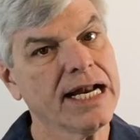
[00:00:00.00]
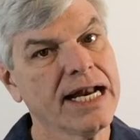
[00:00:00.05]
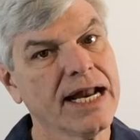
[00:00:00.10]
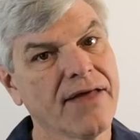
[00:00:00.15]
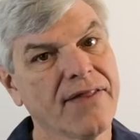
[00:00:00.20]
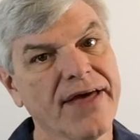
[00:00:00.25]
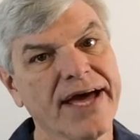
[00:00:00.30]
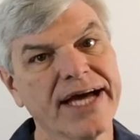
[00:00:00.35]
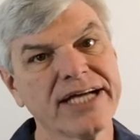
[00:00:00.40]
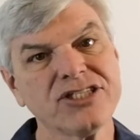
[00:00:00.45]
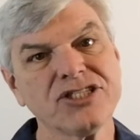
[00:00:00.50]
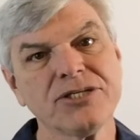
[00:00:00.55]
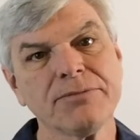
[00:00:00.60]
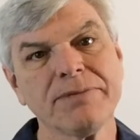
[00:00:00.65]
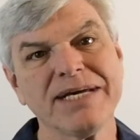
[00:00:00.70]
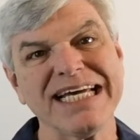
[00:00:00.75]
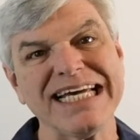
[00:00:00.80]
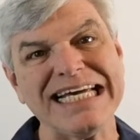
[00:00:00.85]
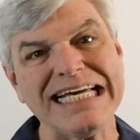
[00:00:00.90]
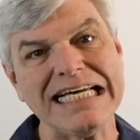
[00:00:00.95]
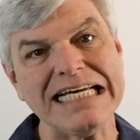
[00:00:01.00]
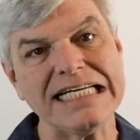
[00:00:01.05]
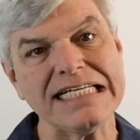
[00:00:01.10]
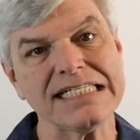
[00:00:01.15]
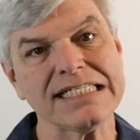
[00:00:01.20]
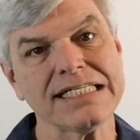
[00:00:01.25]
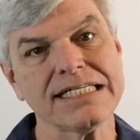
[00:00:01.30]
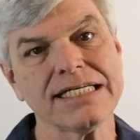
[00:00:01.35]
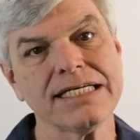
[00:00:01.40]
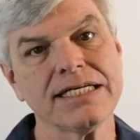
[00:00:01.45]
Now that should be
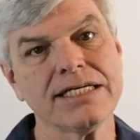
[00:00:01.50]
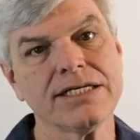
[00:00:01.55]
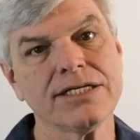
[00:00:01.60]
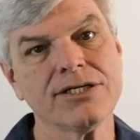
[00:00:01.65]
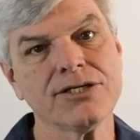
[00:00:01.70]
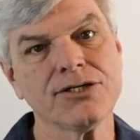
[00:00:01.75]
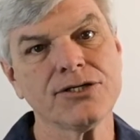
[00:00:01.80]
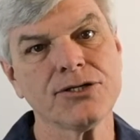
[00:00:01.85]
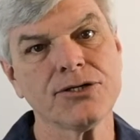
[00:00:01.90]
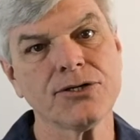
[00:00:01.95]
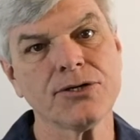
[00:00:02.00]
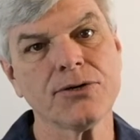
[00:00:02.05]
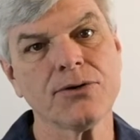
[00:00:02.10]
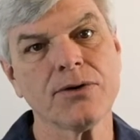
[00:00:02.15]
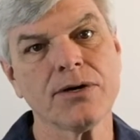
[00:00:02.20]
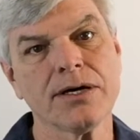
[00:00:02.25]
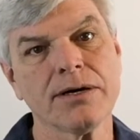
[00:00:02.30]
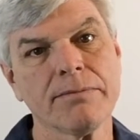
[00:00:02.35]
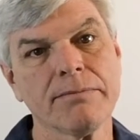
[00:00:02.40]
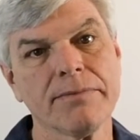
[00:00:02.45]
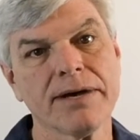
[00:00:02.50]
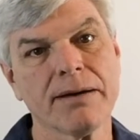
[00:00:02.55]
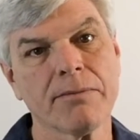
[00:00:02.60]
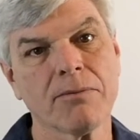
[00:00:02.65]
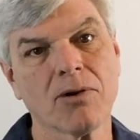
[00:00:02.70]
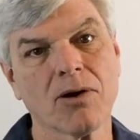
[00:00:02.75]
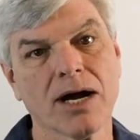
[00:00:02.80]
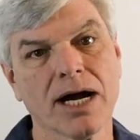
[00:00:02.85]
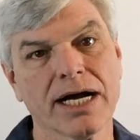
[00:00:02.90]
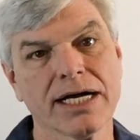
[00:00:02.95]
easy to
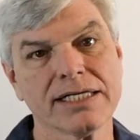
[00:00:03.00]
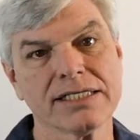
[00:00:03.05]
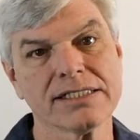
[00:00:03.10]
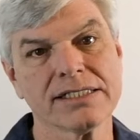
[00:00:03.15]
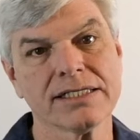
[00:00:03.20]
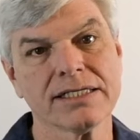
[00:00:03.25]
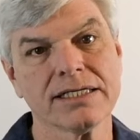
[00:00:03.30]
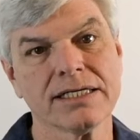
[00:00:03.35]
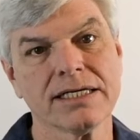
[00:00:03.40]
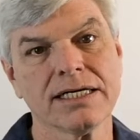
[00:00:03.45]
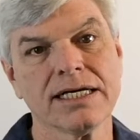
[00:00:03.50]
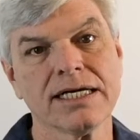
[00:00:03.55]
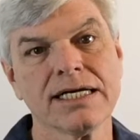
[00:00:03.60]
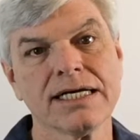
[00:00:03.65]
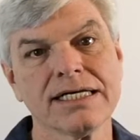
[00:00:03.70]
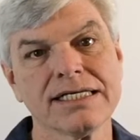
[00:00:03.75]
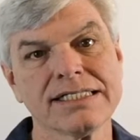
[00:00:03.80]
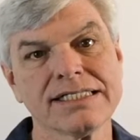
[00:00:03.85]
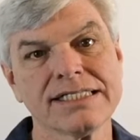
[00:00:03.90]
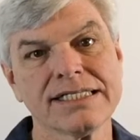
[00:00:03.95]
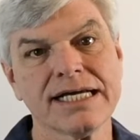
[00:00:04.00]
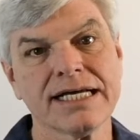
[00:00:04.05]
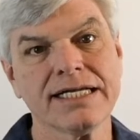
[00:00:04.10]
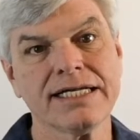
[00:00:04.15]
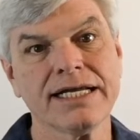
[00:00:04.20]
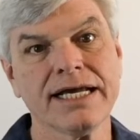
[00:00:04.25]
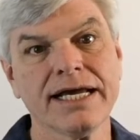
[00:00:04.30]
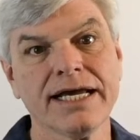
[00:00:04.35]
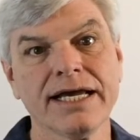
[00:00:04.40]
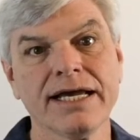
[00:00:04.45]
memorize.
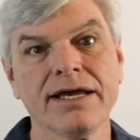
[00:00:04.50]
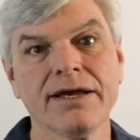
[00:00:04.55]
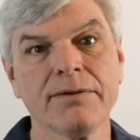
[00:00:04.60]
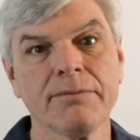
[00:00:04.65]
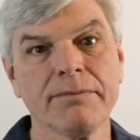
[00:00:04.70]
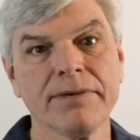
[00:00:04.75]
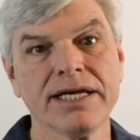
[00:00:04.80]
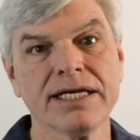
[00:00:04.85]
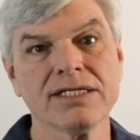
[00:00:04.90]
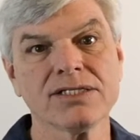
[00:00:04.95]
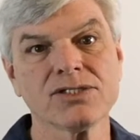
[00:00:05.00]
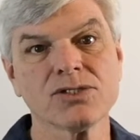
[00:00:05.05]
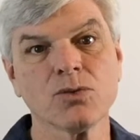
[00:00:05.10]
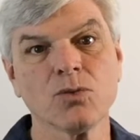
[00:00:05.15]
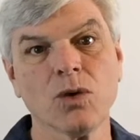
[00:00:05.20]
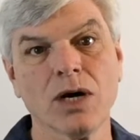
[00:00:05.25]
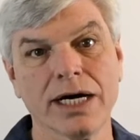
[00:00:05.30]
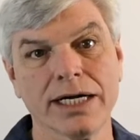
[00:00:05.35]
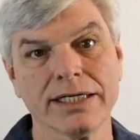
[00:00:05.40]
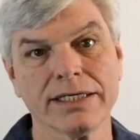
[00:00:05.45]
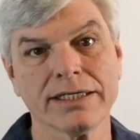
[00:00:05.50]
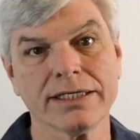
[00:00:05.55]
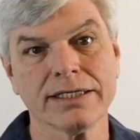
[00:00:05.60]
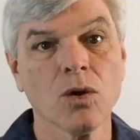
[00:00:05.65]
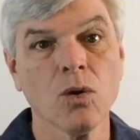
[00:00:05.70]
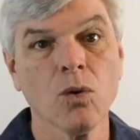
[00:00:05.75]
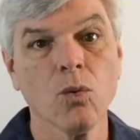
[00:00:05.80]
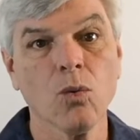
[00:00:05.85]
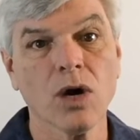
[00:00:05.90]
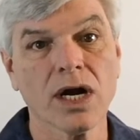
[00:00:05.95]
Centi means what?
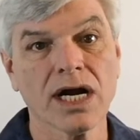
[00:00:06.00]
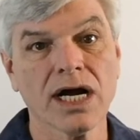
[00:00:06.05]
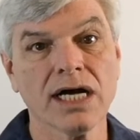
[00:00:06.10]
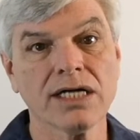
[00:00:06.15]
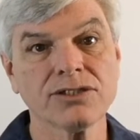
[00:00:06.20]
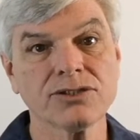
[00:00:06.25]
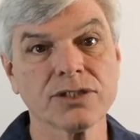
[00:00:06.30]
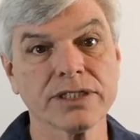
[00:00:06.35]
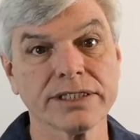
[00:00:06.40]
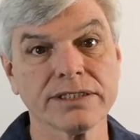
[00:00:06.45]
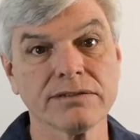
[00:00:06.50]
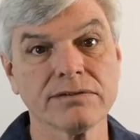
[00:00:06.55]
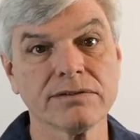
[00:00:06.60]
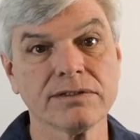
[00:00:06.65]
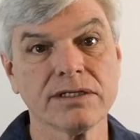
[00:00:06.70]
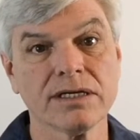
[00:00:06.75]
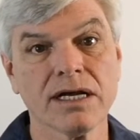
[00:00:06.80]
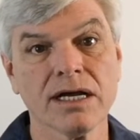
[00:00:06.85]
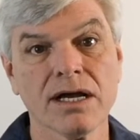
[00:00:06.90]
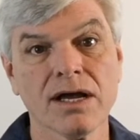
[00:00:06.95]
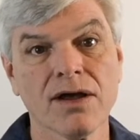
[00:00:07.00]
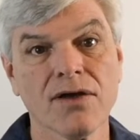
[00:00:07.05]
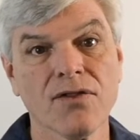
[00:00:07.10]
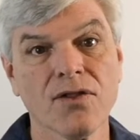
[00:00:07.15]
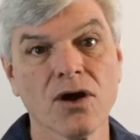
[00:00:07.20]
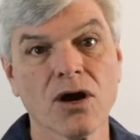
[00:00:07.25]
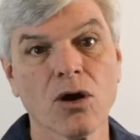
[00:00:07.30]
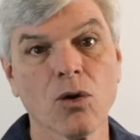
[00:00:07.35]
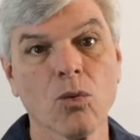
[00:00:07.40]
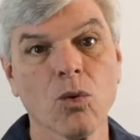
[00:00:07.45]
100.
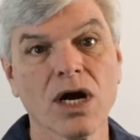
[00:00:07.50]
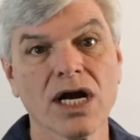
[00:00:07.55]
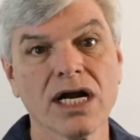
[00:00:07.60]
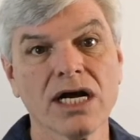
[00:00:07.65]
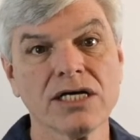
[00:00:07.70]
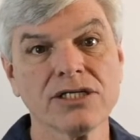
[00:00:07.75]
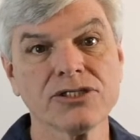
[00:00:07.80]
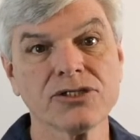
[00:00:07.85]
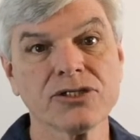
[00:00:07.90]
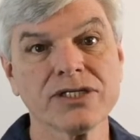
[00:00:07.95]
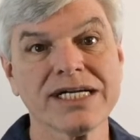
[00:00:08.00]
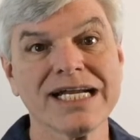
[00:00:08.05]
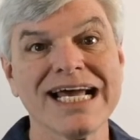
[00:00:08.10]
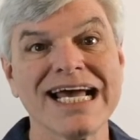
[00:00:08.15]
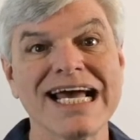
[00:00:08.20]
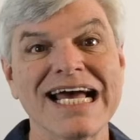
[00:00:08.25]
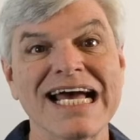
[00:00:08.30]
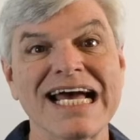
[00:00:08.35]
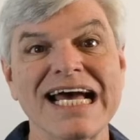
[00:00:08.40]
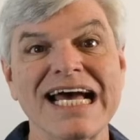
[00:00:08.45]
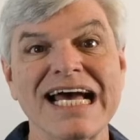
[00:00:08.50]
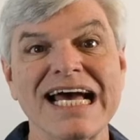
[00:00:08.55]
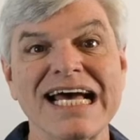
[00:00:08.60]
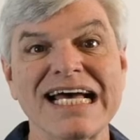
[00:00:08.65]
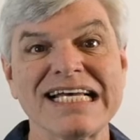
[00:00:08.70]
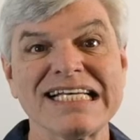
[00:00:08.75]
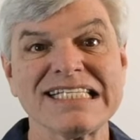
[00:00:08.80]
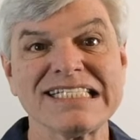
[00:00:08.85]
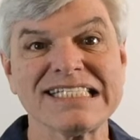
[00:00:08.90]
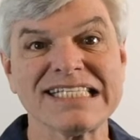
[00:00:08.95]
There are 100
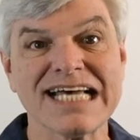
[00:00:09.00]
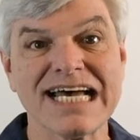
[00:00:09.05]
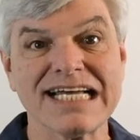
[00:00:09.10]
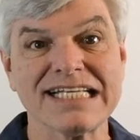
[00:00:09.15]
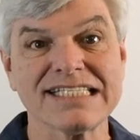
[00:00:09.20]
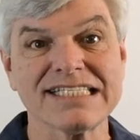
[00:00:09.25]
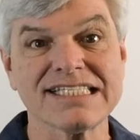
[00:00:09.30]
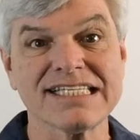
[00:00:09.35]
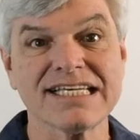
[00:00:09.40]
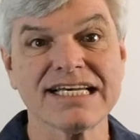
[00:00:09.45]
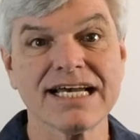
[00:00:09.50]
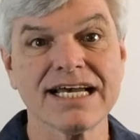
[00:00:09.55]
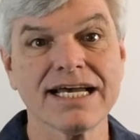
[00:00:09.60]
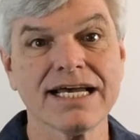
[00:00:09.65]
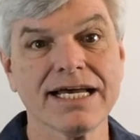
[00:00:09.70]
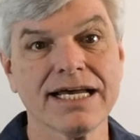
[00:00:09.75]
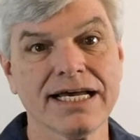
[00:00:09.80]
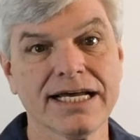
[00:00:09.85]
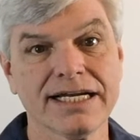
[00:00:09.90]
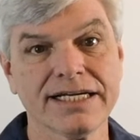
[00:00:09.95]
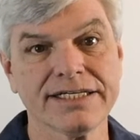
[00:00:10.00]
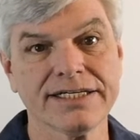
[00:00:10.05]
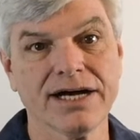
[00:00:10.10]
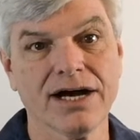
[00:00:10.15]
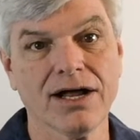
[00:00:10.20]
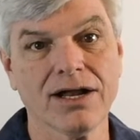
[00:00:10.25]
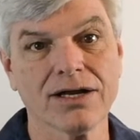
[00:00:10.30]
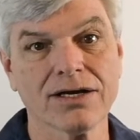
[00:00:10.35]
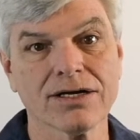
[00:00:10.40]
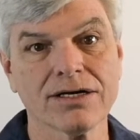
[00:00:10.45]
cents in a
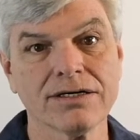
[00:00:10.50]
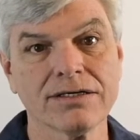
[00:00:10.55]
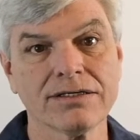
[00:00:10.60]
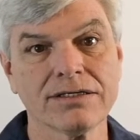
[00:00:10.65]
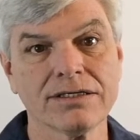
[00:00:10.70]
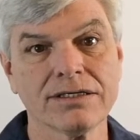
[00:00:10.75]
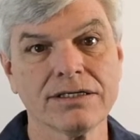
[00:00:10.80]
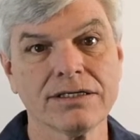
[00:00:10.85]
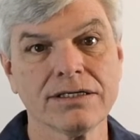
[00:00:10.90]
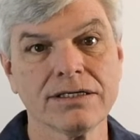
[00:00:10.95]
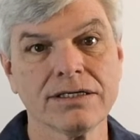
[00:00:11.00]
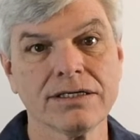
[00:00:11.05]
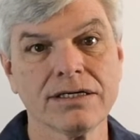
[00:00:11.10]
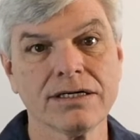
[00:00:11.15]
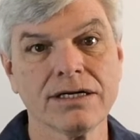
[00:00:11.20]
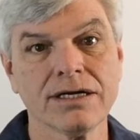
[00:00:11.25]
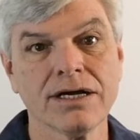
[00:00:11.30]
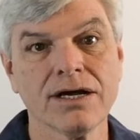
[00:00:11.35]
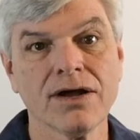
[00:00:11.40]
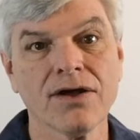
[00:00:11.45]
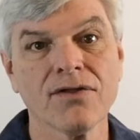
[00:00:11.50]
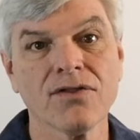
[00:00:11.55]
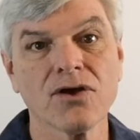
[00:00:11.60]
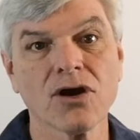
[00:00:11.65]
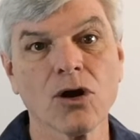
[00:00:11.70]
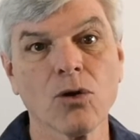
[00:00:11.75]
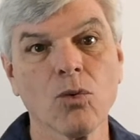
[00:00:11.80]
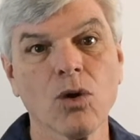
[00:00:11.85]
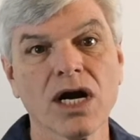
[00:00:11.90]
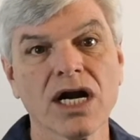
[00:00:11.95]
dollar. There
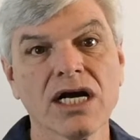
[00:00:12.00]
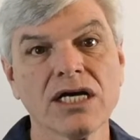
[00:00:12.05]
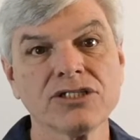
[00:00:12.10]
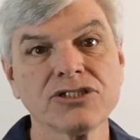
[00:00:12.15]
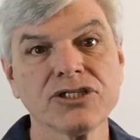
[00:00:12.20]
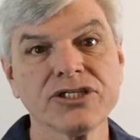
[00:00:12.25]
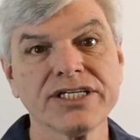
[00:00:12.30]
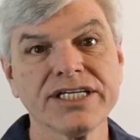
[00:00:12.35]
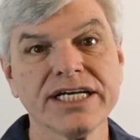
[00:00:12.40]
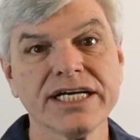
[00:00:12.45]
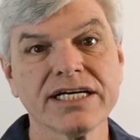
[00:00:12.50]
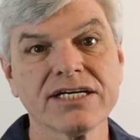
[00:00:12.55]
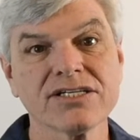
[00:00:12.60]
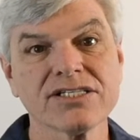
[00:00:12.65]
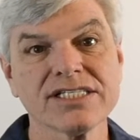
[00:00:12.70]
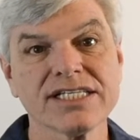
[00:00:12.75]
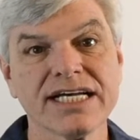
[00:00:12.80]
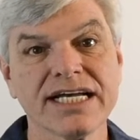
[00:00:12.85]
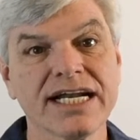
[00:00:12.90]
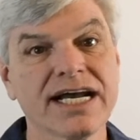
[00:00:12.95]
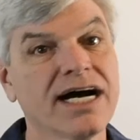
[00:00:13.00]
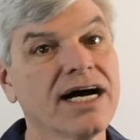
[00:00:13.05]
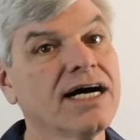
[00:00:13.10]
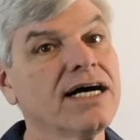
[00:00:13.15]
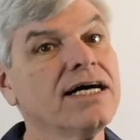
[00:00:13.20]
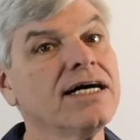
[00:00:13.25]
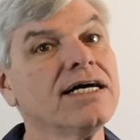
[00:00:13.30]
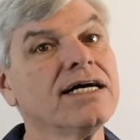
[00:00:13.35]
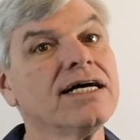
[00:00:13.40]
are 100 years in a